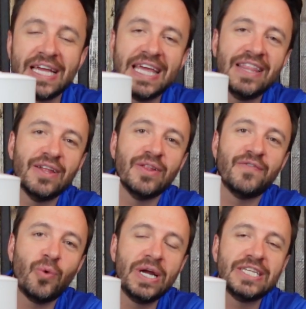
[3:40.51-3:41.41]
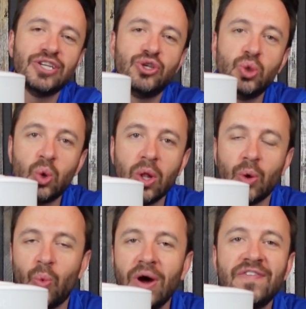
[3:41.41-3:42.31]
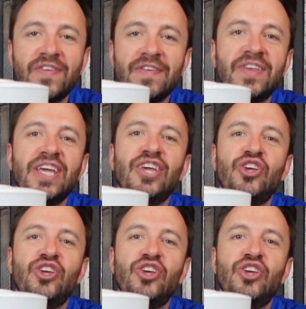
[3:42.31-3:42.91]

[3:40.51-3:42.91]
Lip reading: Again, the Levoit Dual 150